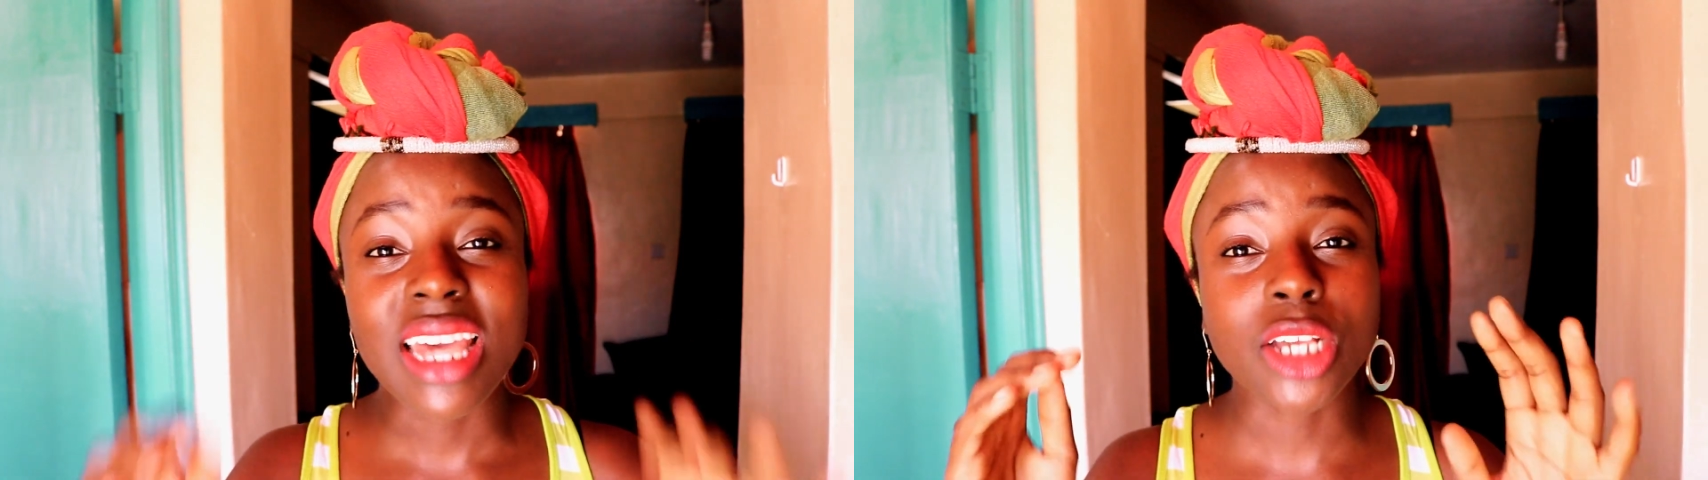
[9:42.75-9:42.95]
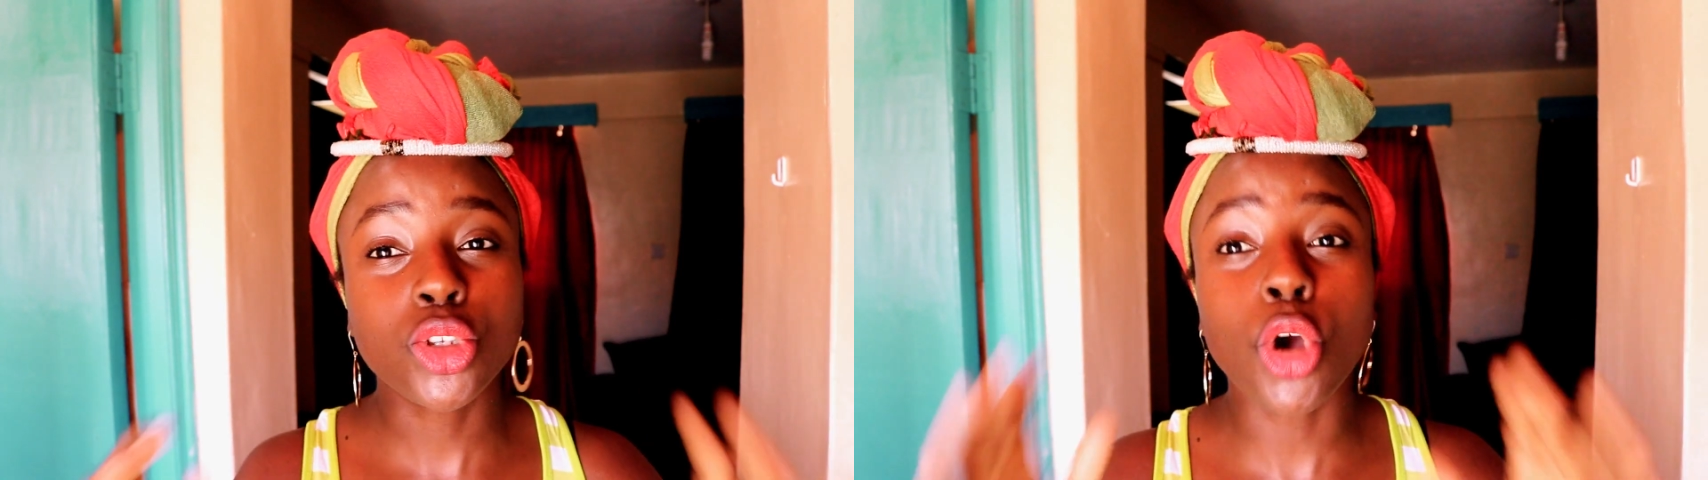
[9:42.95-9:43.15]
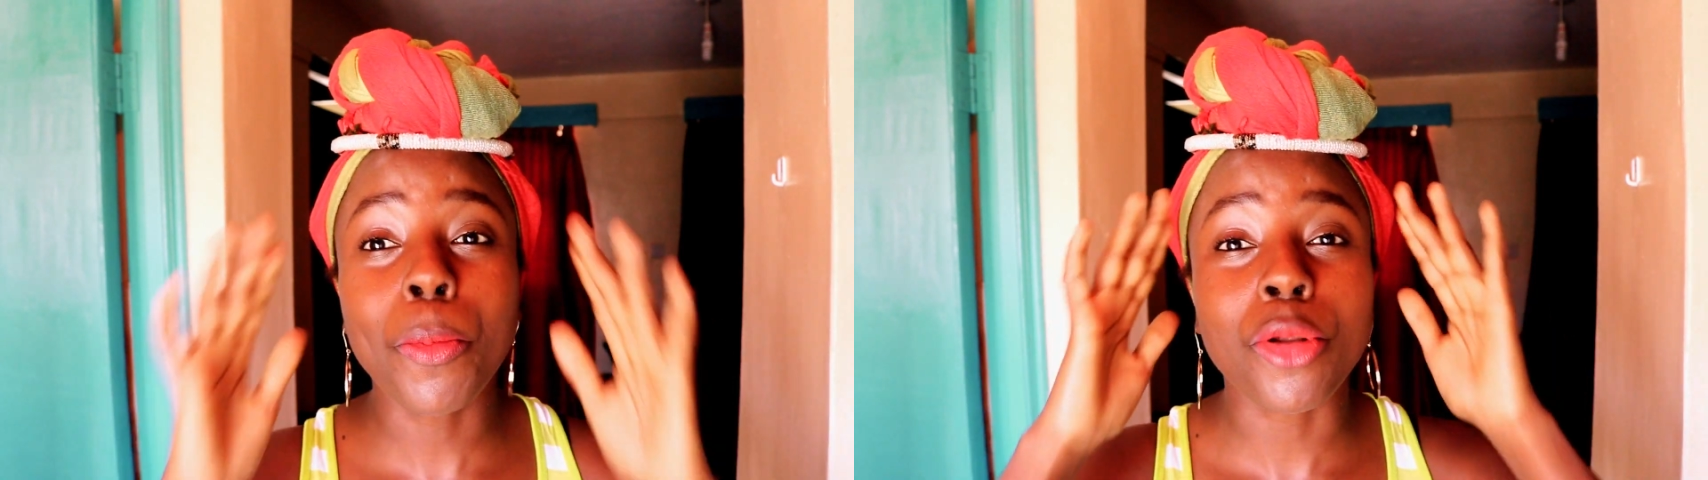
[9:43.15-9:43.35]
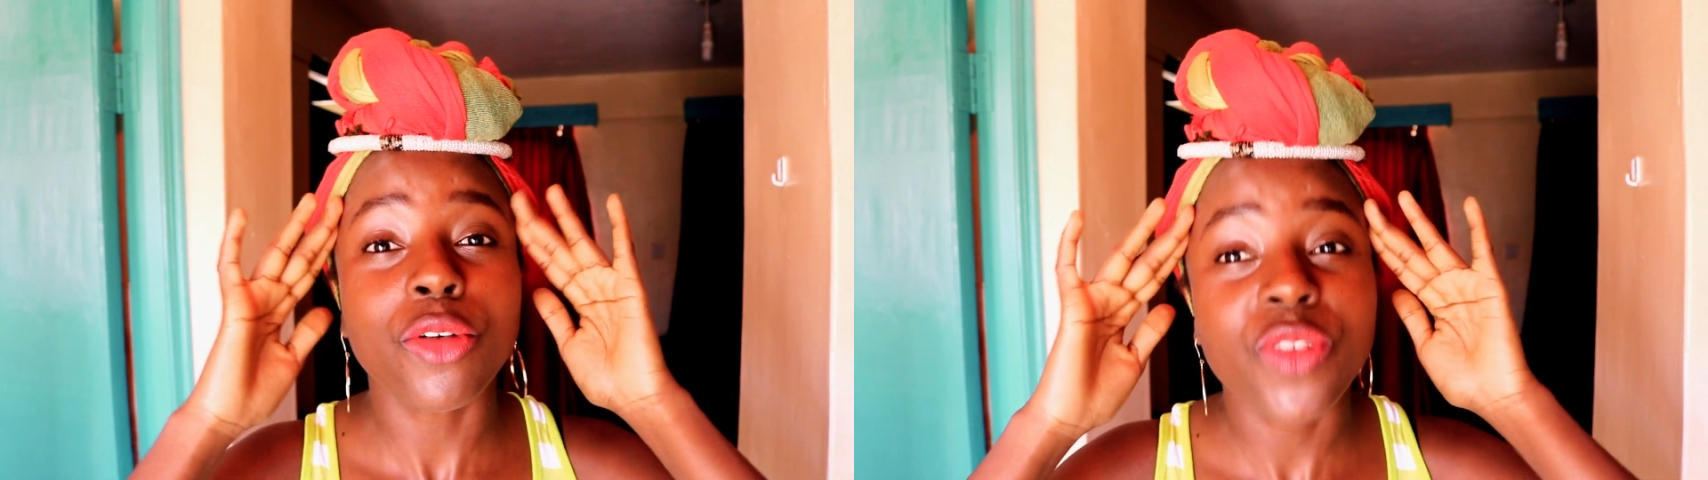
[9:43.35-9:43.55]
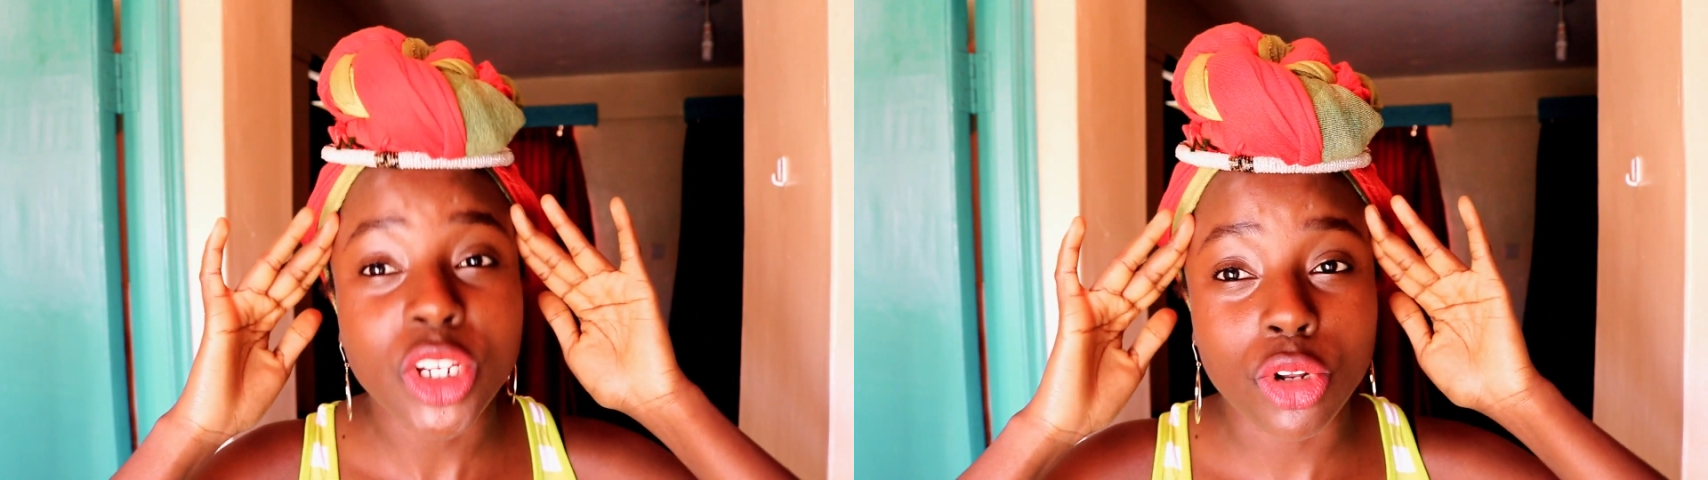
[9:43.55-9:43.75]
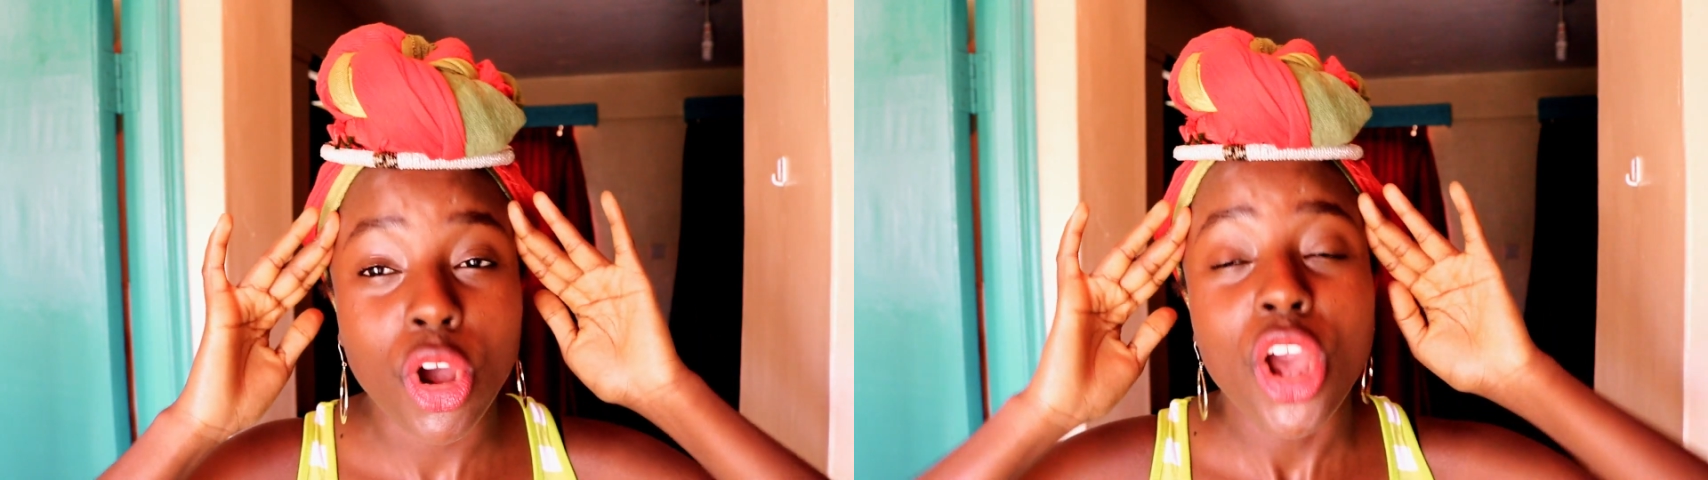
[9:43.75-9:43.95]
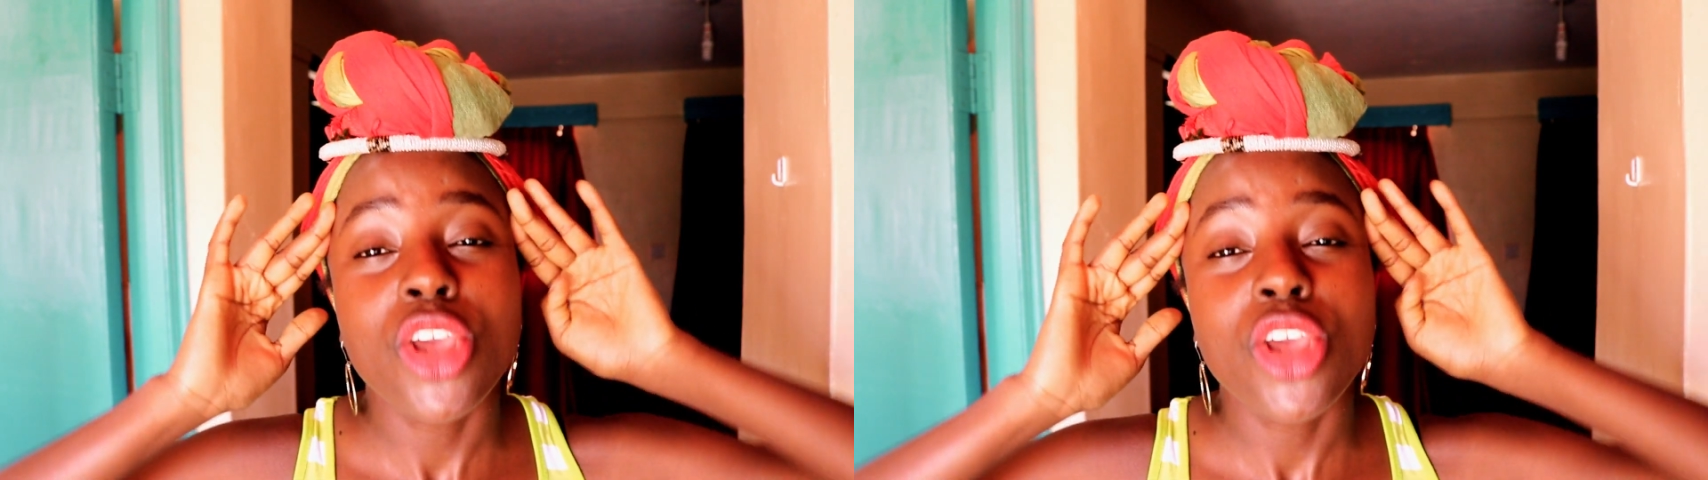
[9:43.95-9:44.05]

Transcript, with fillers: they are so professional